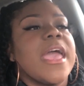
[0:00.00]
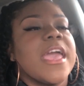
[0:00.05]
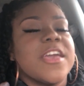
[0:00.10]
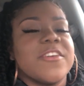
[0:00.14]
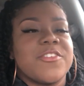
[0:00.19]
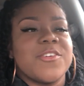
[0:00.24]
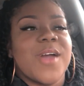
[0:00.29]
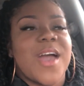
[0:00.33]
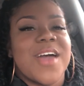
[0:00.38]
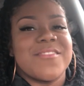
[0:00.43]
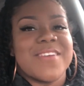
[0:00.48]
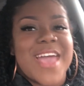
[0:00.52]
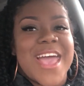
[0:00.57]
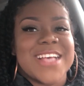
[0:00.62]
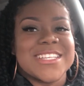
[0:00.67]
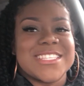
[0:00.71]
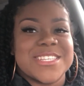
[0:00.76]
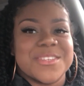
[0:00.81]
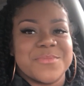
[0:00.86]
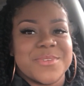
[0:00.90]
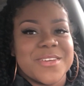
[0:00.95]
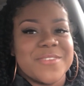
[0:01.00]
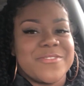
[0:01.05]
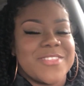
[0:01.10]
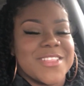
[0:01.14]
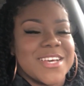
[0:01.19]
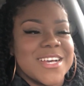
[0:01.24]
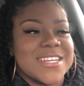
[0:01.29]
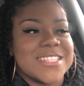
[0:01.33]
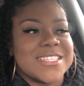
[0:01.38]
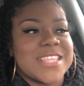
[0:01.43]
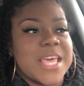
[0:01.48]
If you have acid
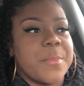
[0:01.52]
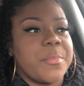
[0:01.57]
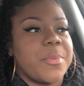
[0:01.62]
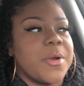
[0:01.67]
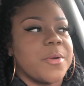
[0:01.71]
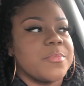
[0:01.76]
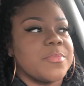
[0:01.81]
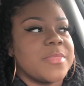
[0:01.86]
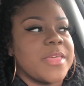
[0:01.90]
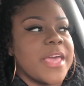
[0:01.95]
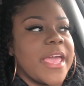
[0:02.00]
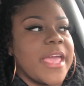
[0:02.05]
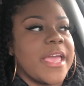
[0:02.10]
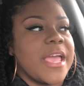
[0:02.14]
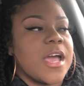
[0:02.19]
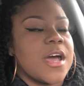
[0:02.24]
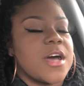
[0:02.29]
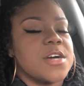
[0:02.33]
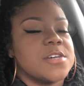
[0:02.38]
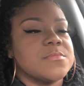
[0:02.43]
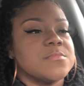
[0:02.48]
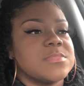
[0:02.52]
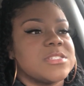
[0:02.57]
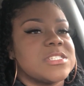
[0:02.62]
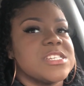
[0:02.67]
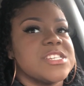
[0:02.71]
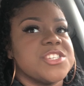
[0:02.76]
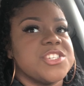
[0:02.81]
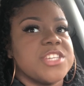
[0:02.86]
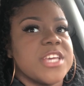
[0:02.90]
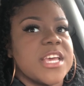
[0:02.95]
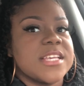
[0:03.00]
reflux, they
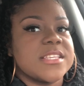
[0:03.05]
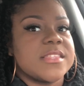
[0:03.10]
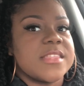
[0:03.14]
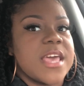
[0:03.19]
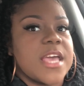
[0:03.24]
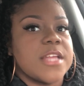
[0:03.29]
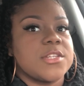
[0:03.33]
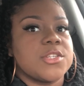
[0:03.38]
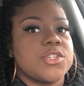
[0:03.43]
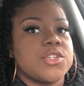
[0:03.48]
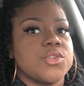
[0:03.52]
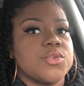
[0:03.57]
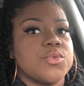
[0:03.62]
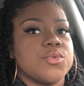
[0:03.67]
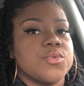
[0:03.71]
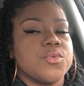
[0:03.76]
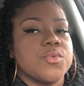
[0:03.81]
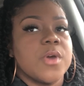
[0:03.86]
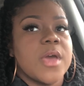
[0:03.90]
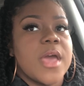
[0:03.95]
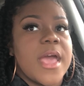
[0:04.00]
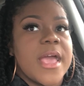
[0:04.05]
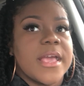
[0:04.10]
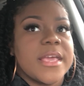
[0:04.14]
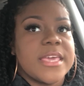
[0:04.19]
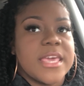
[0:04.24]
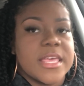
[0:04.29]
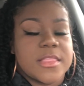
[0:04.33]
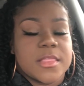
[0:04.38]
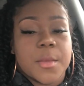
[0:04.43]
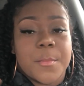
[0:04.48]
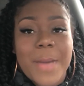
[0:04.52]
suggest that you
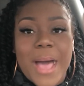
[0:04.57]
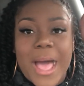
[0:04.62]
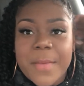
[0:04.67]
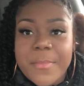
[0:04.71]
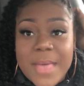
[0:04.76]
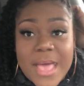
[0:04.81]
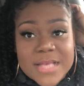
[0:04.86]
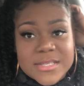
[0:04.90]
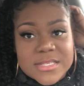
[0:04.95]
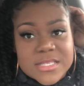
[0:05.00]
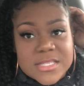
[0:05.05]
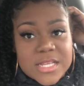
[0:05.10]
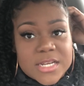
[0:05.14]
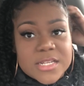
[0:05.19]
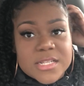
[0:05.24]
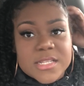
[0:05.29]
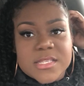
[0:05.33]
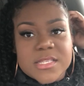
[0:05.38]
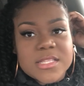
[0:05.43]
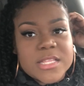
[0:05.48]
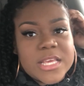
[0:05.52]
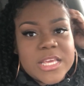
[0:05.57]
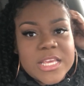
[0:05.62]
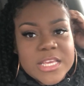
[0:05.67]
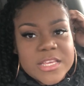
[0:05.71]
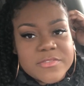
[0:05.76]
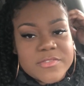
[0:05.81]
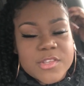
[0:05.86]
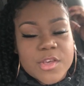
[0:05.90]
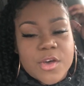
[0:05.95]
get the bypass instead of the sleeve.